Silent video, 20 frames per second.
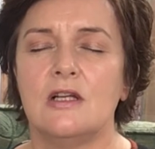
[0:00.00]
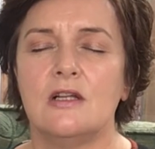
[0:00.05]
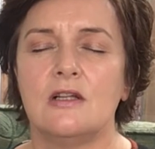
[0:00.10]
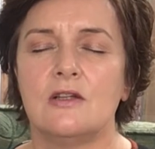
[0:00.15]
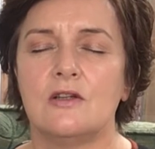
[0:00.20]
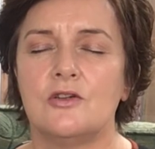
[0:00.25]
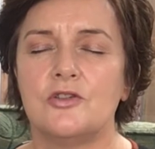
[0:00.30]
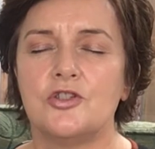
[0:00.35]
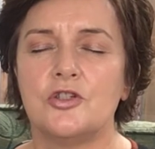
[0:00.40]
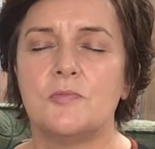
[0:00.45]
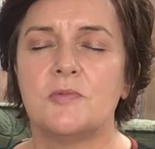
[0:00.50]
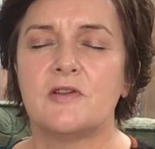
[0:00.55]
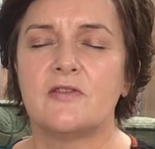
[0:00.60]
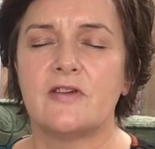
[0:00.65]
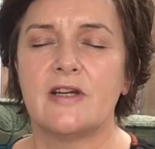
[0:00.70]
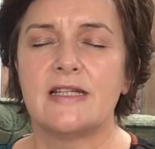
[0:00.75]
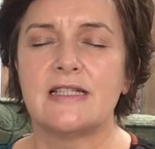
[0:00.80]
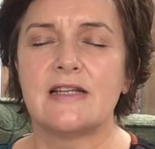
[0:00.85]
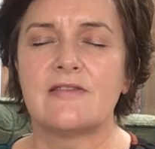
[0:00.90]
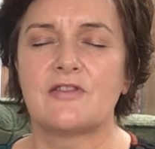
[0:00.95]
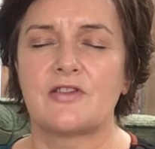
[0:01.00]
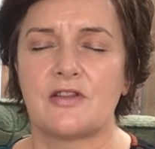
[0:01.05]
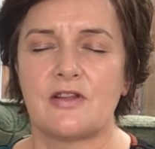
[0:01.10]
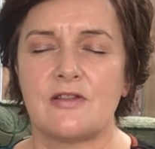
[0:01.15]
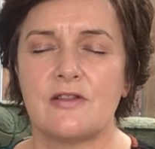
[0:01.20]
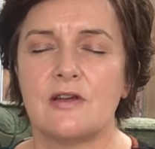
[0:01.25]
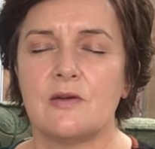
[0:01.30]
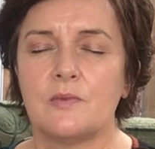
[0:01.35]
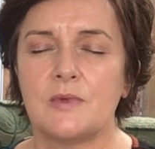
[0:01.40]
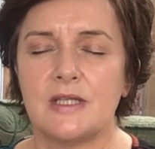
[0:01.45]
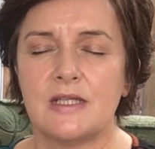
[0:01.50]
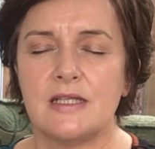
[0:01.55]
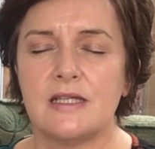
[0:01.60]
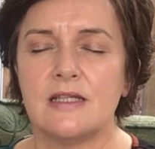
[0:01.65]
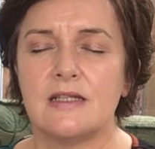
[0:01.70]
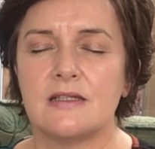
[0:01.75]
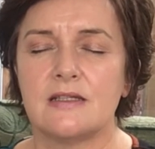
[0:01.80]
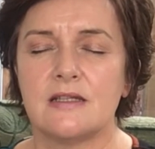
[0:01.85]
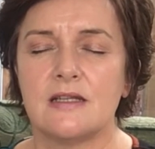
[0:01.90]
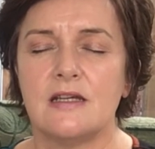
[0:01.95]
Lord, you provide everything that we
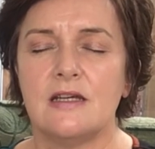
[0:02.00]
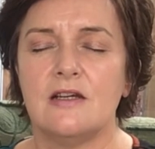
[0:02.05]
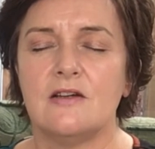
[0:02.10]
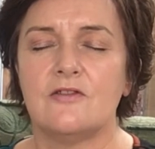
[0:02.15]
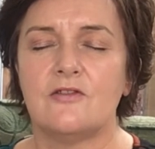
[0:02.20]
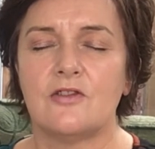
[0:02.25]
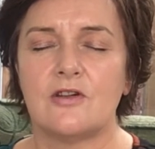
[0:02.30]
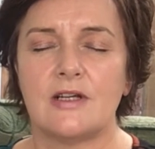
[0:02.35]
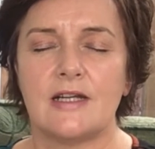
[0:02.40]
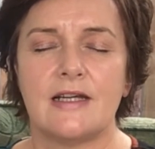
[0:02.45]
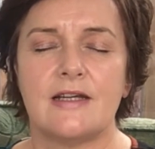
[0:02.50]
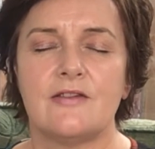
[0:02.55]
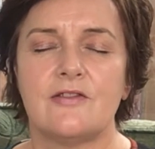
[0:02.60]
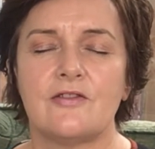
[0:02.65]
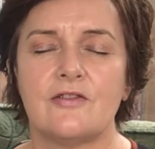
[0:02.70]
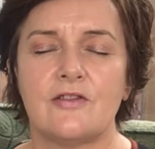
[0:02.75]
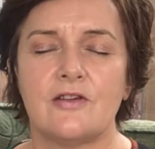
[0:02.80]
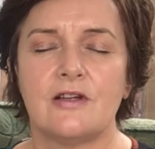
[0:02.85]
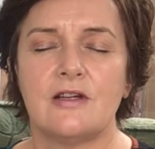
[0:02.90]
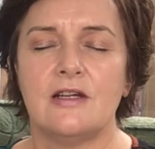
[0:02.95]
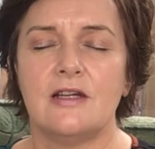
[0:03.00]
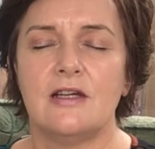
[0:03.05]
need for life.